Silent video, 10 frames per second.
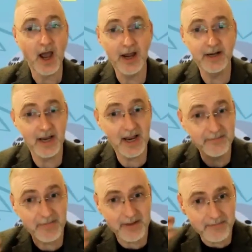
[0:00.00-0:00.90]
And
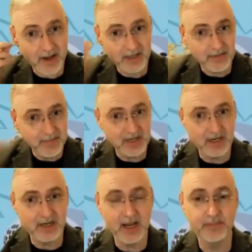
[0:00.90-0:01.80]
in my mind,
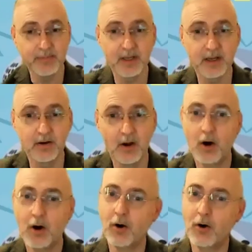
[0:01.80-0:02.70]
immediately, I'm thinking,
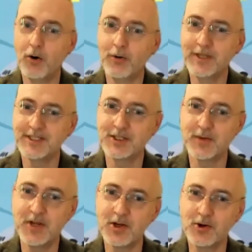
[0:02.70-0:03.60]
oh, this is
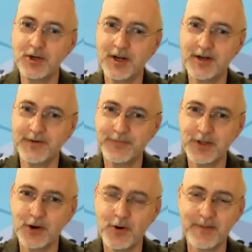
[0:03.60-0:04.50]
going to be a good year.
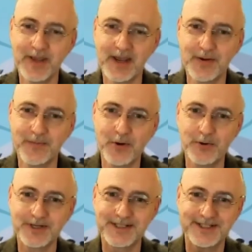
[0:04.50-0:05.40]
I'm getting a
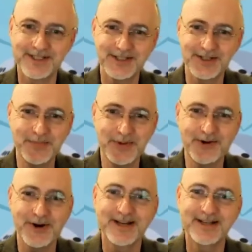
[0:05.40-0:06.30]
bonus. This is going to be
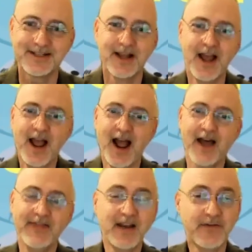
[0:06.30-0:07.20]
great.
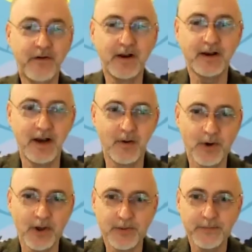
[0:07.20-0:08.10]
And then he followed it
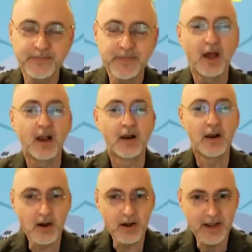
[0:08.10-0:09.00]
up with,
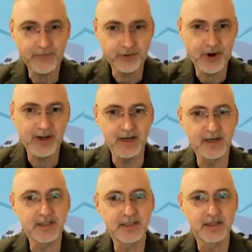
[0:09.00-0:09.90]
long after I
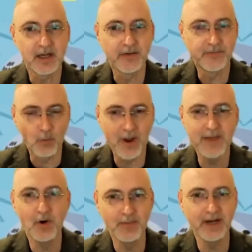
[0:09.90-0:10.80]
need it and for
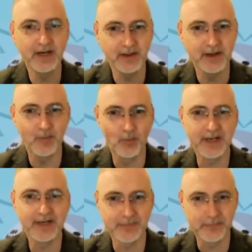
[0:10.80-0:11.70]
way more money than I'm
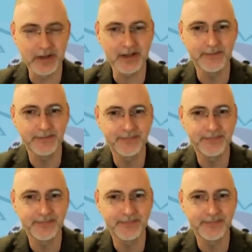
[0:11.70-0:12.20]
willing to pay.